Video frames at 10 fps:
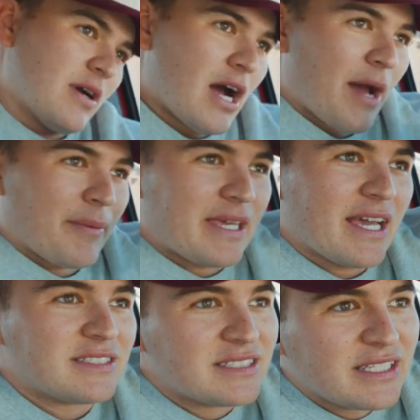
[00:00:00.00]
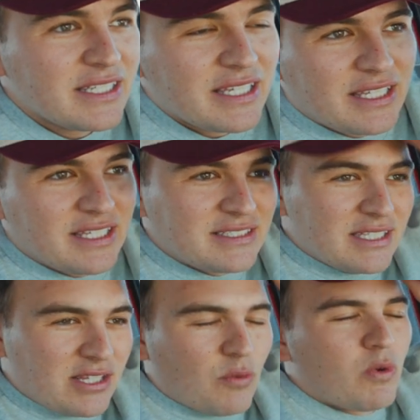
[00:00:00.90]
I'm guessing, he said
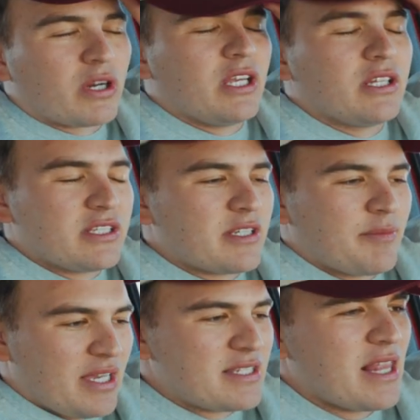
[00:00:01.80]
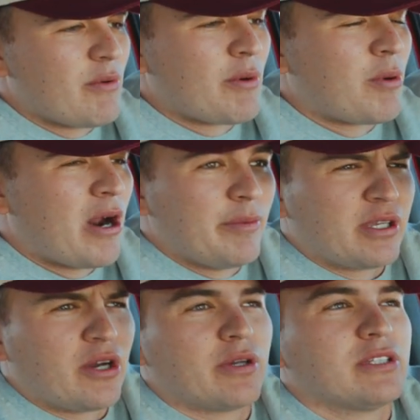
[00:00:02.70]
that they're working on this. I'm guessing that we're probably
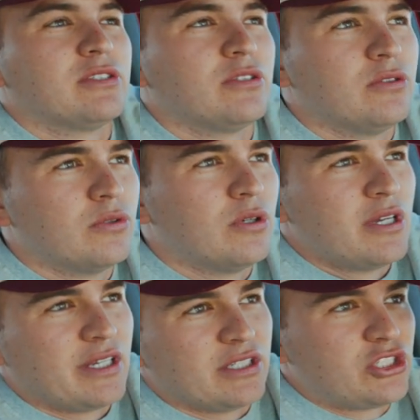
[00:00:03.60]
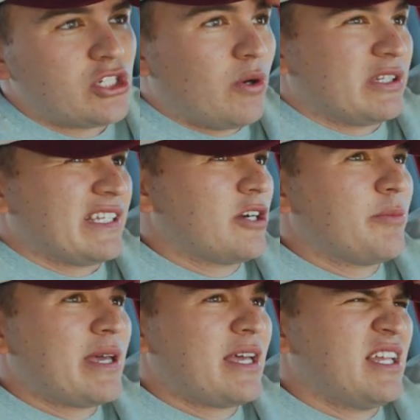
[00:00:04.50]
going to show a little
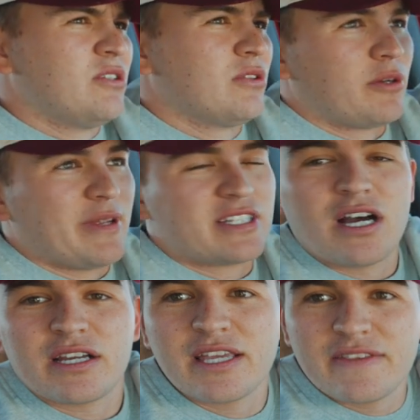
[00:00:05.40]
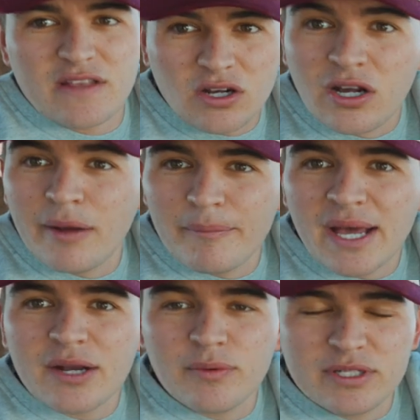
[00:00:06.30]
bit and do a little bit of talking, and then I'll come
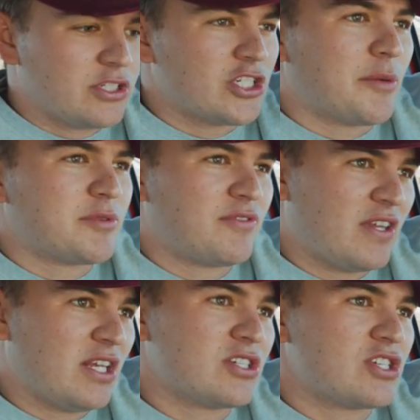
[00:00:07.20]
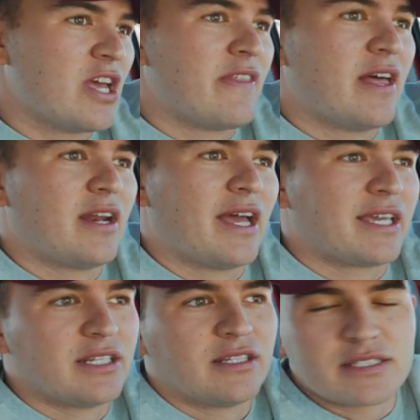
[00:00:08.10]
back when the job's finished and then I
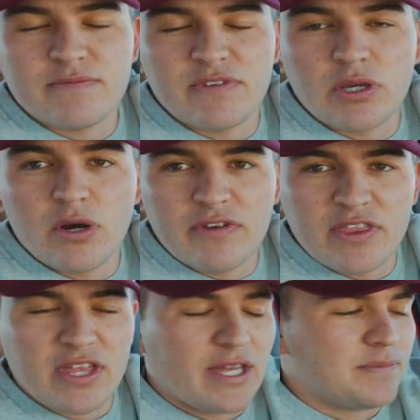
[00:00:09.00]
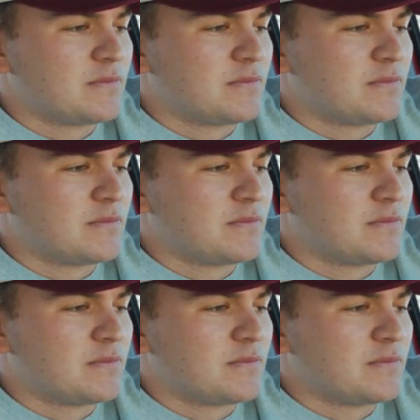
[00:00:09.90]
can get some video of it then.